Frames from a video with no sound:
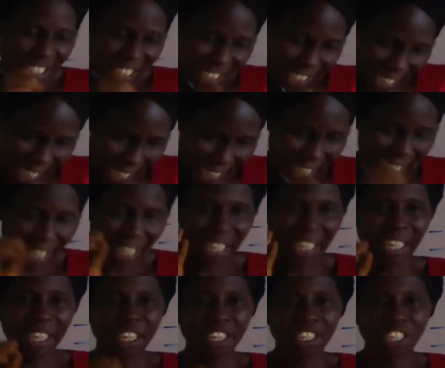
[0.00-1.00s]
Take
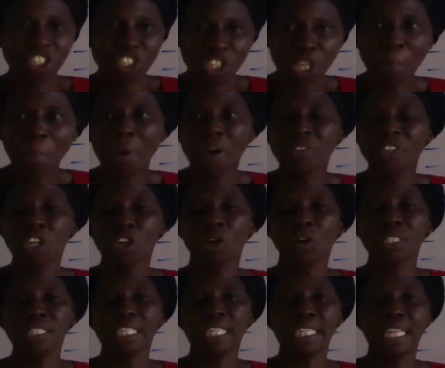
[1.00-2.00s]
the shape of the
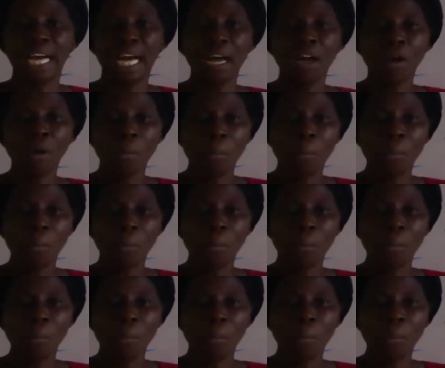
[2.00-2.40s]
container,